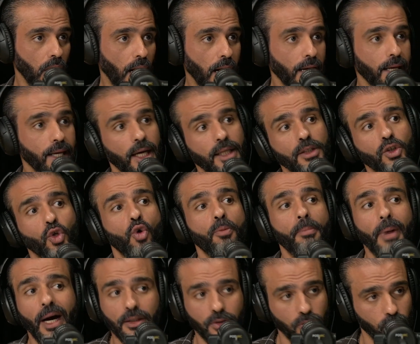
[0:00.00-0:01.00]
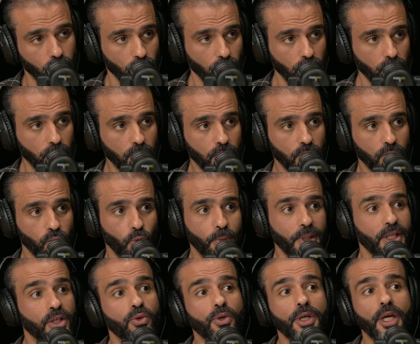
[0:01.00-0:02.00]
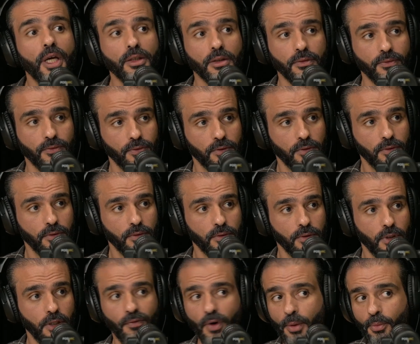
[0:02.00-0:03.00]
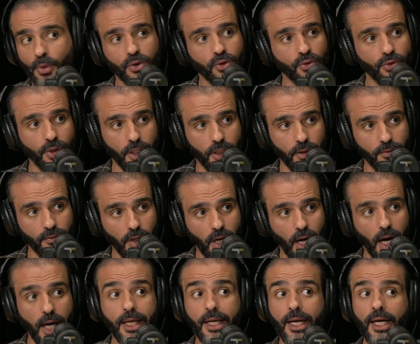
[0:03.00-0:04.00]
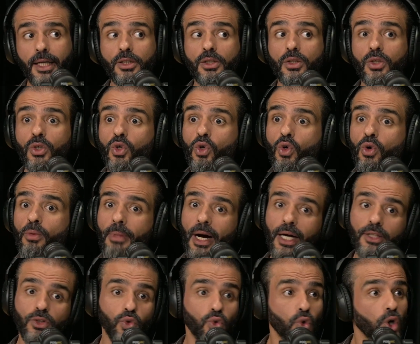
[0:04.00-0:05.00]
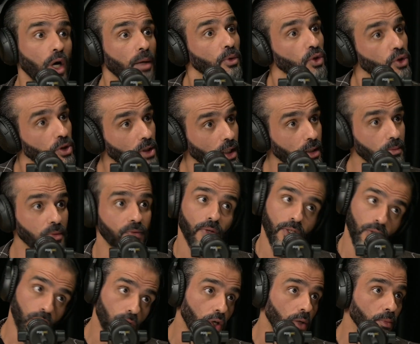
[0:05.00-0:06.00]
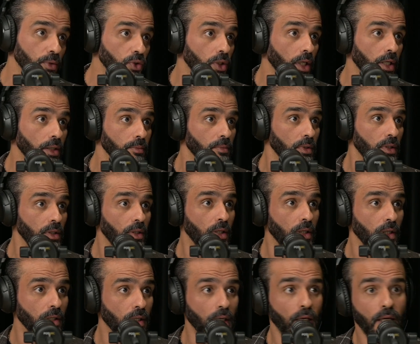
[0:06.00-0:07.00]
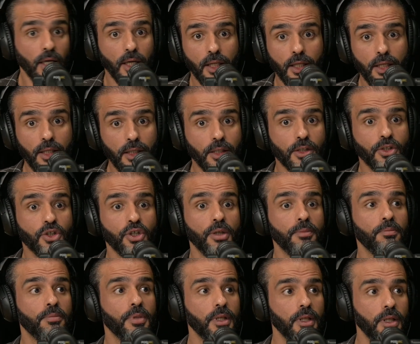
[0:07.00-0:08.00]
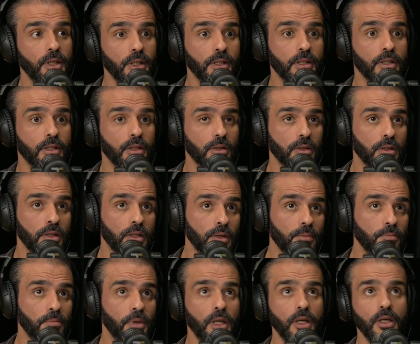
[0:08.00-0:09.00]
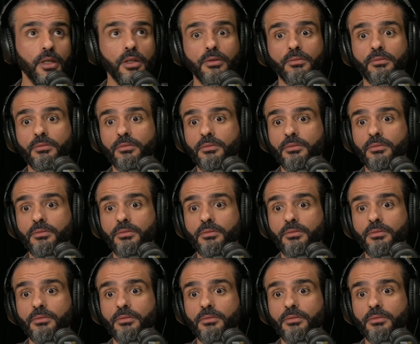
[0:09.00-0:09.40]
I can't command you to be creative if I'm not creative. I can't command you to come on time if I don't come on time. Leadership is simply